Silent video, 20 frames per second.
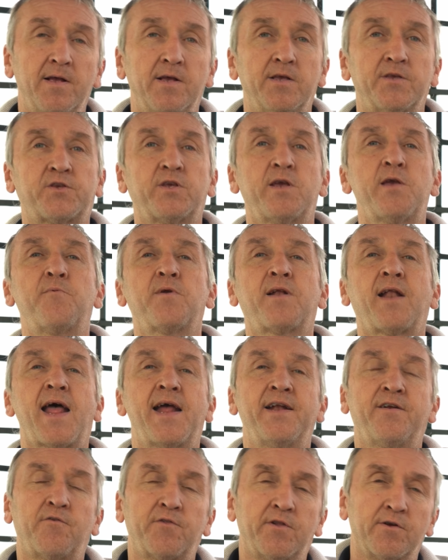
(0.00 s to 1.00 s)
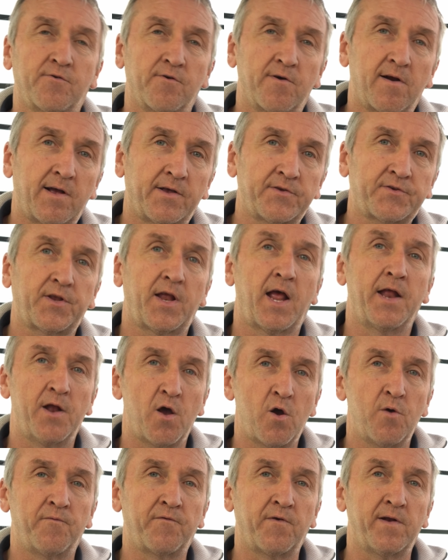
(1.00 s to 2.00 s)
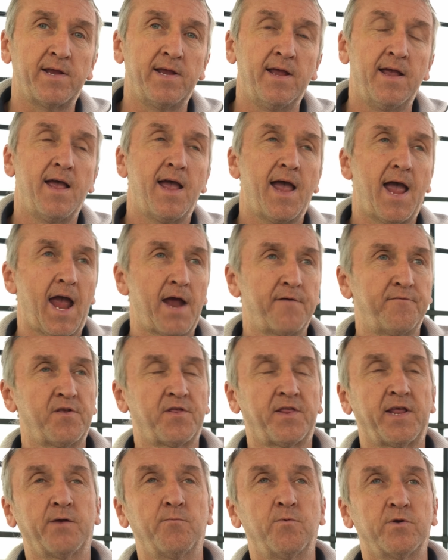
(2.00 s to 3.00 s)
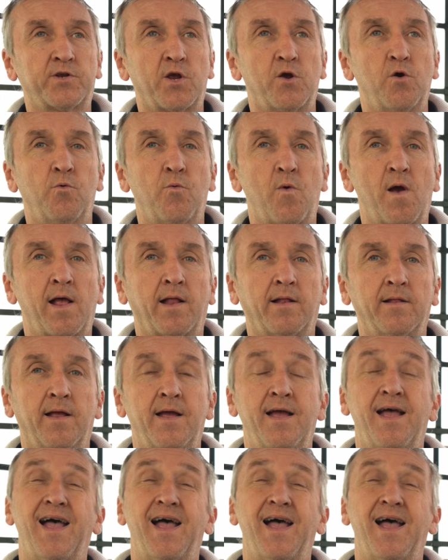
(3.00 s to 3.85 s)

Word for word: So you would land on the grass and hopefully everything would go well.